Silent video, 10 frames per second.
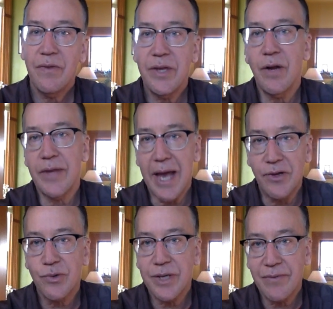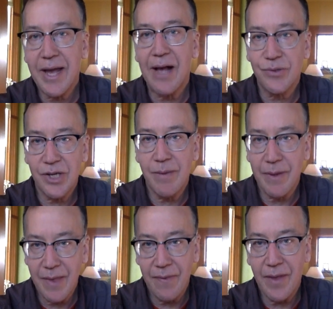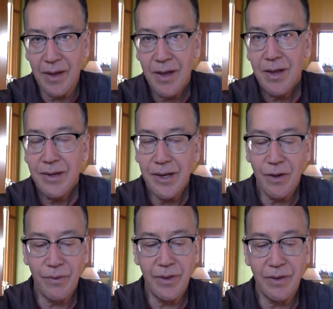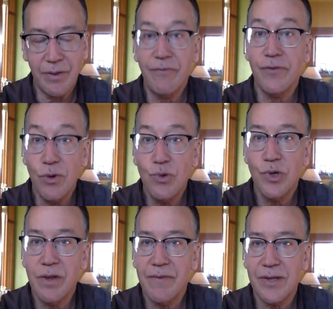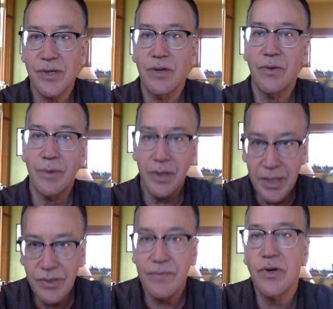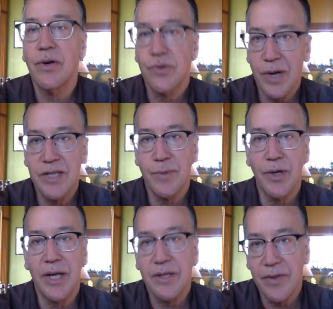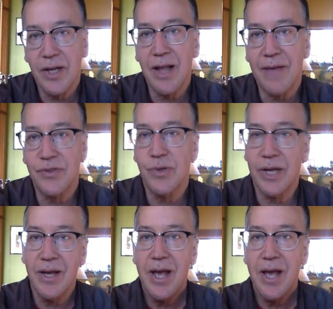the entry of calcium, and then the fusion of the vesicle and the release of neurotransmitter into the cleft. So you can,